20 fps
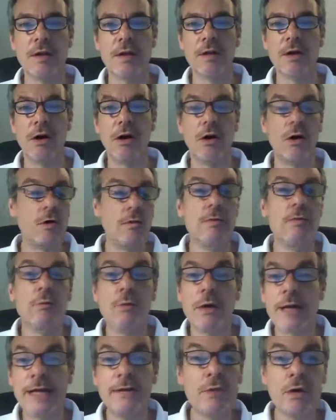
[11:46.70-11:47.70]
Or
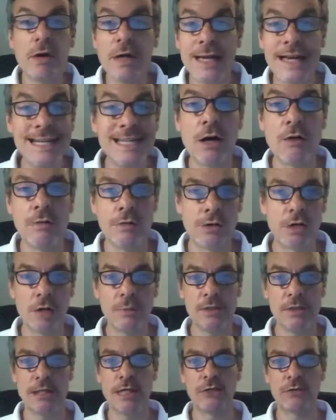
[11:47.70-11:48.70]
whatever, any other
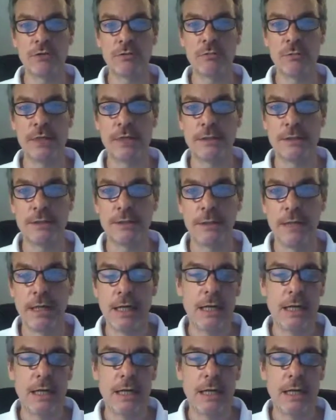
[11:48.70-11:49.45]
communication method.